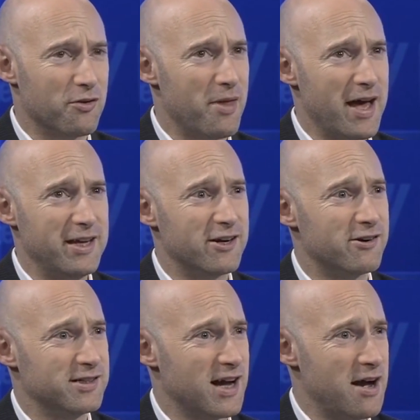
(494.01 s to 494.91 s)
from that
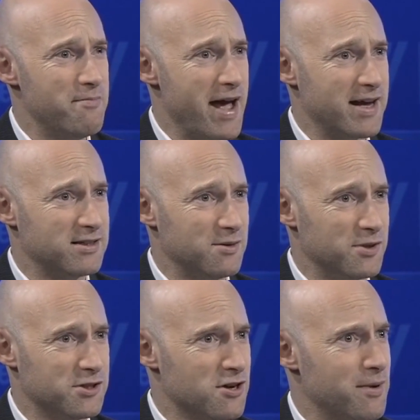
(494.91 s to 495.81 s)
year in Time magazine
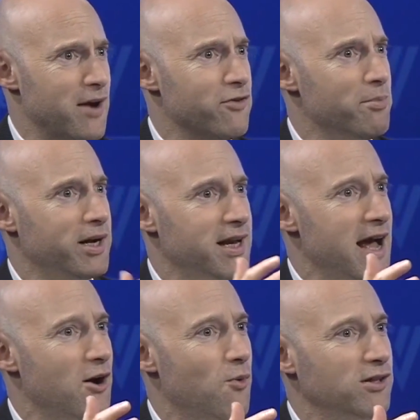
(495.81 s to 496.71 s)
where they talk about everybody
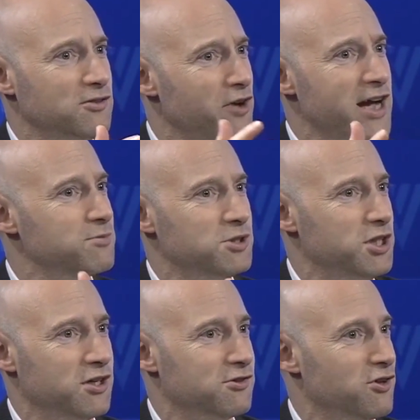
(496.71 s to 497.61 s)
now wants a fax
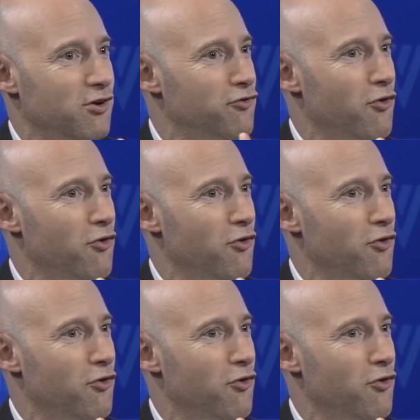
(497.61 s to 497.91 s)
machine because they're